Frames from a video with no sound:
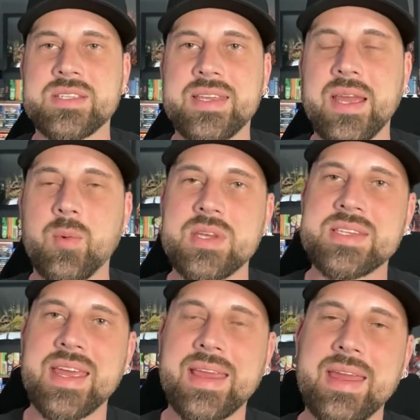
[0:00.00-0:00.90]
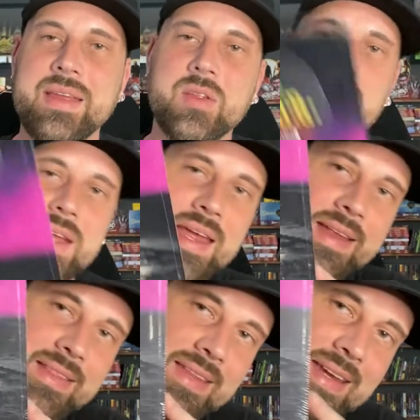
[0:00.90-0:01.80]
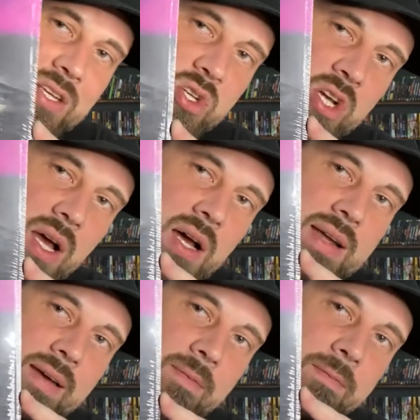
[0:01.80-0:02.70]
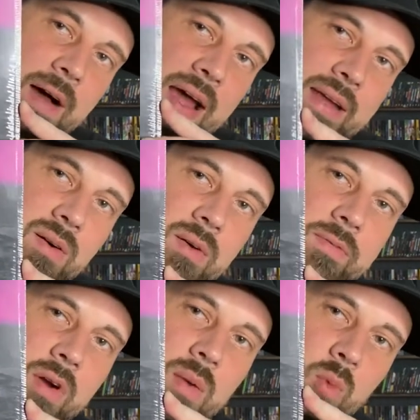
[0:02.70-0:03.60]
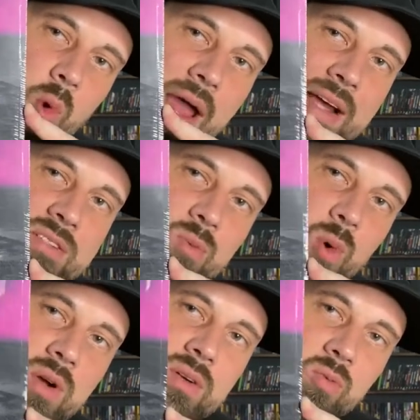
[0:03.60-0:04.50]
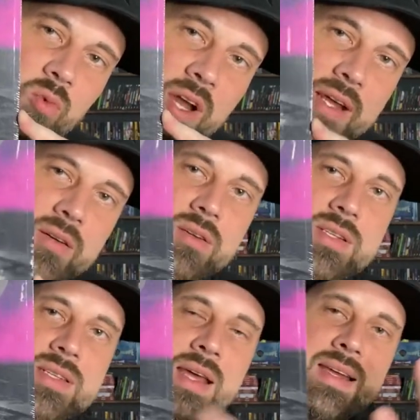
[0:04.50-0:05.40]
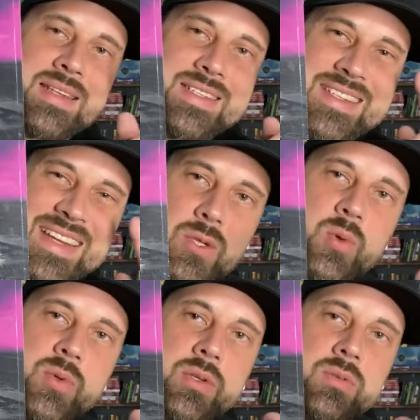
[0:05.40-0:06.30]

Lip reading: Today we take a look at the CHUD vinyl from Waxwork Records. Stay tuned.